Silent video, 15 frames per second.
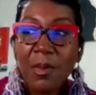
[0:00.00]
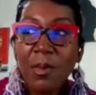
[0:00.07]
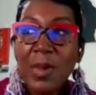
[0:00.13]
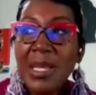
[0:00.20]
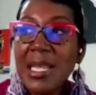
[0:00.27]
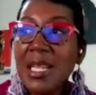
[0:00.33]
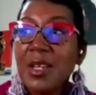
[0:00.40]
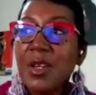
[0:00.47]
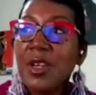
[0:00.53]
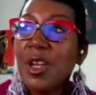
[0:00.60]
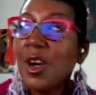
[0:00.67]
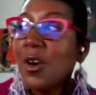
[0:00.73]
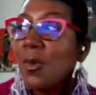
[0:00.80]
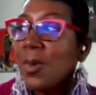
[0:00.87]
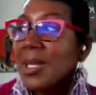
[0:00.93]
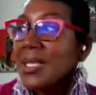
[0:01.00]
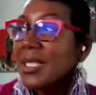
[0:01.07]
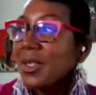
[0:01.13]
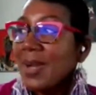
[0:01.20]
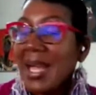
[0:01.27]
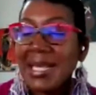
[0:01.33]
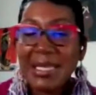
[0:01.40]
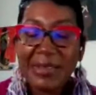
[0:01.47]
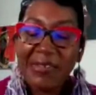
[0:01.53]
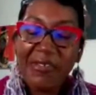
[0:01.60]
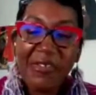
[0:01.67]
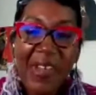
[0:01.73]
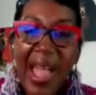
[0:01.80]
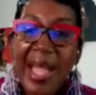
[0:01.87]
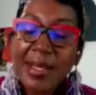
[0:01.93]
We didn't know we still had to
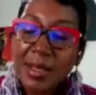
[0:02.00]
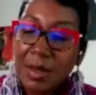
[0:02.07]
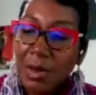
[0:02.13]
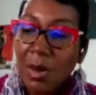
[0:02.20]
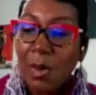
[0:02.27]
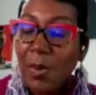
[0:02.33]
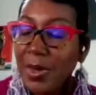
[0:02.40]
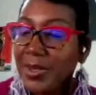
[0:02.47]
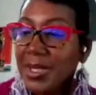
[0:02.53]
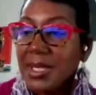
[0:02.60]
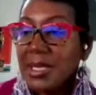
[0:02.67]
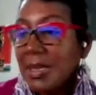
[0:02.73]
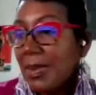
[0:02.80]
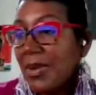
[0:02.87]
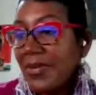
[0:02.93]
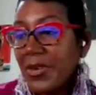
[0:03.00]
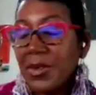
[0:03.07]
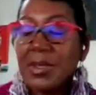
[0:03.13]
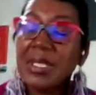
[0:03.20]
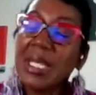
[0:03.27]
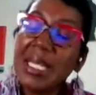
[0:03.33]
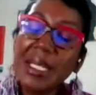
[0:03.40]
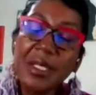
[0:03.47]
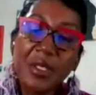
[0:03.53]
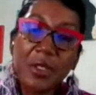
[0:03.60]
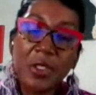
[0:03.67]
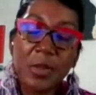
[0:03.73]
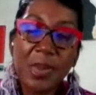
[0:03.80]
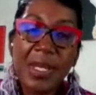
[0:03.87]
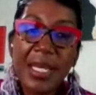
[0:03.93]
fax homework to some of her
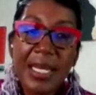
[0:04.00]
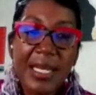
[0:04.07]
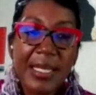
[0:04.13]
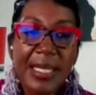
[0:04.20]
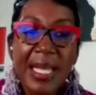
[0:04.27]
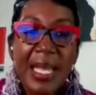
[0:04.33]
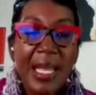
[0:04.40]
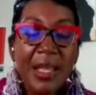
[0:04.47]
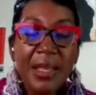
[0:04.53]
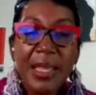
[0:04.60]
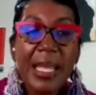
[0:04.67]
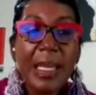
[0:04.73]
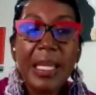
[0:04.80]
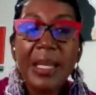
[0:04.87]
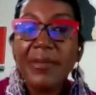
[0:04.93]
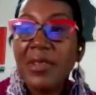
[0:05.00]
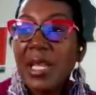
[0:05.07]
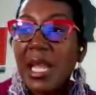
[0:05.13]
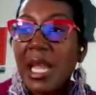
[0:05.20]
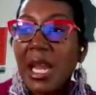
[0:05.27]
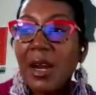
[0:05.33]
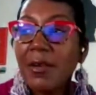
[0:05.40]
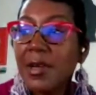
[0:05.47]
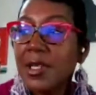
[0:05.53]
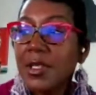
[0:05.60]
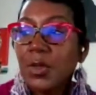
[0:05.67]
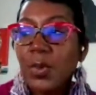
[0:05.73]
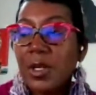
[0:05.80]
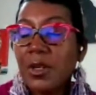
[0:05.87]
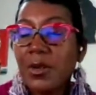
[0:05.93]
teachers because they lived in
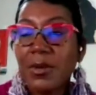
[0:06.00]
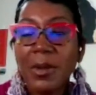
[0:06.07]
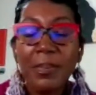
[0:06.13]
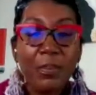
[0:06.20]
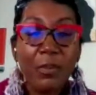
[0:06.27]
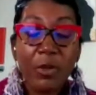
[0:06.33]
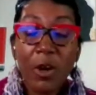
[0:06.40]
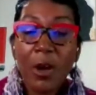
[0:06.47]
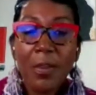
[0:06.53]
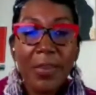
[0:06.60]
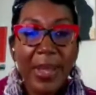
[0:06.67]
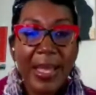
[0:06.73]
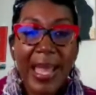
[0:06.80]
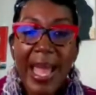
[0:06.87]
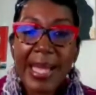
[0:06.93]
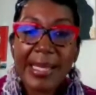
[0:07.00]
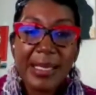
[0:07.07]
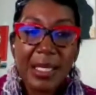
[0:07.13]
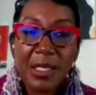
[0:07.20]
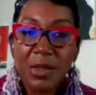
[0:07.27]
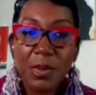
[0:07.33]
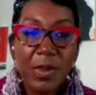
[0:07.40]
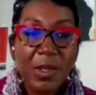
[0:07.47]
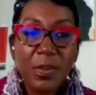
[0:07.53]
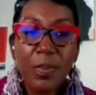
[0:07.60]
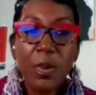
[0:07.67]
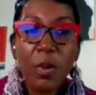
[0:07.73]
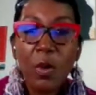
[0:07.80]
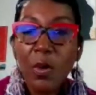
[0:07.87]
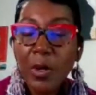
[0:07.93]
areas where their broadband access was
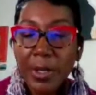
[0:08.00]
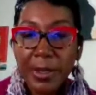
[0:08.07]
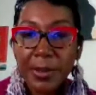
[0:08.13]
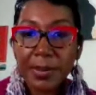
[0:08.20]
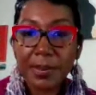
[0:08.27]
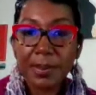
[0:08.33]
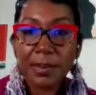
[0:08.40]
poor.